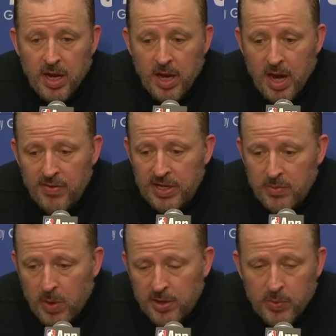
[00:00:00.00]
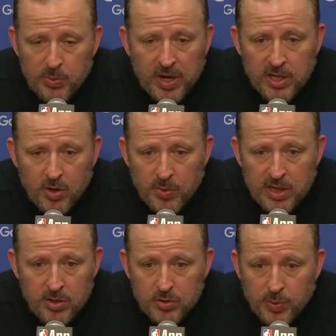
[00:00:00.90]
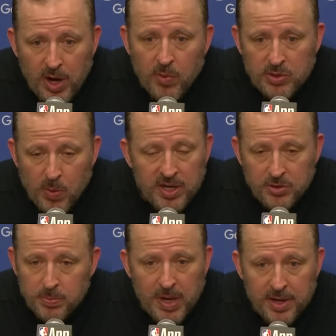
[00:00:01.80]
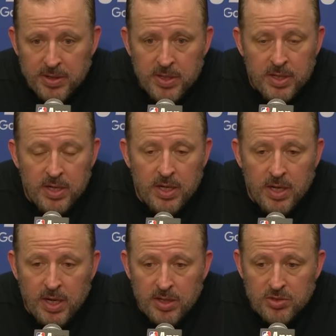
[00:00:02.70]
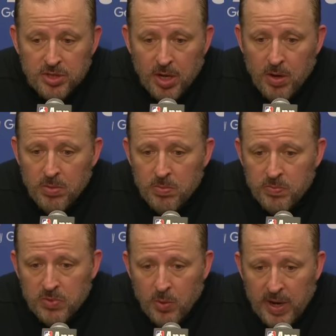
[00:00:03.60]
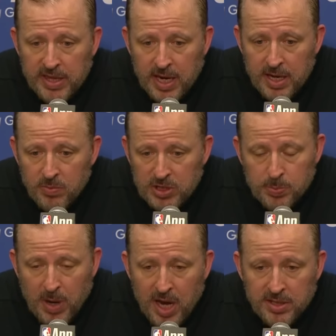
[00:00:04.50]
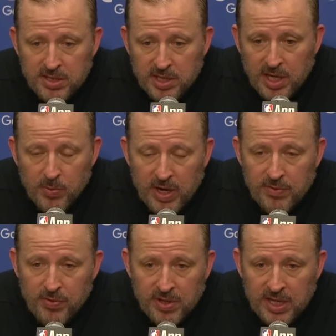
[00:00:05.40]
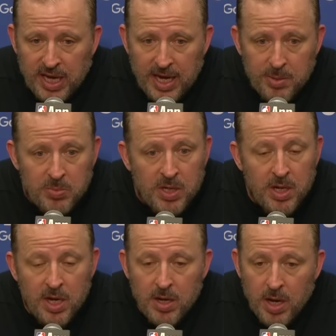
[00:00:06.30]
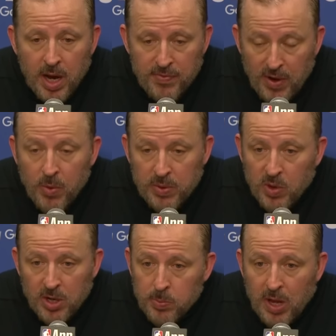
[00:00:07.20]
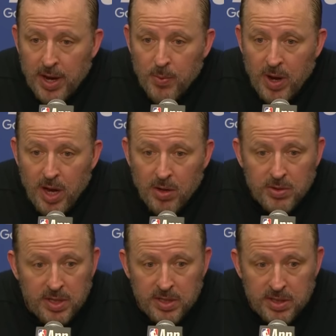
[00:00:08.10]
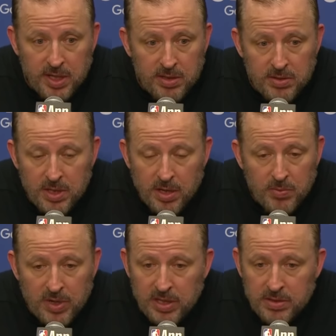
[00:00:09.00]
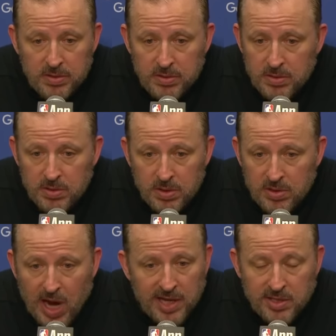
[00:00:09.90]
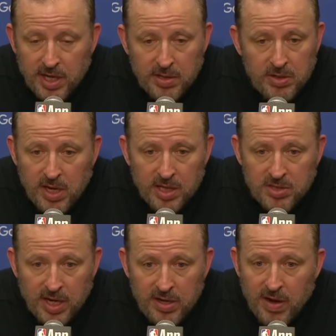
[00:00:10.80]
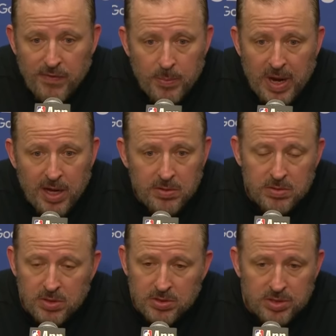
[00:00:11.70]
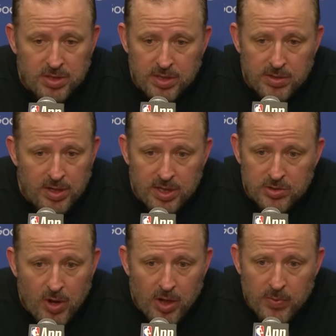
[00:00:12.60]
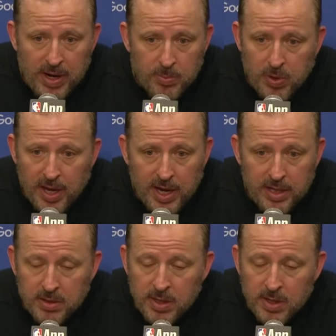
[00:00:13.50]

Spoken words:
whether we win or we lose, we always want to do better. And so the way they responded to get ready for the game, I felt we were going to play well. And then, you know, Dante, you can't say enough about just his all-around play,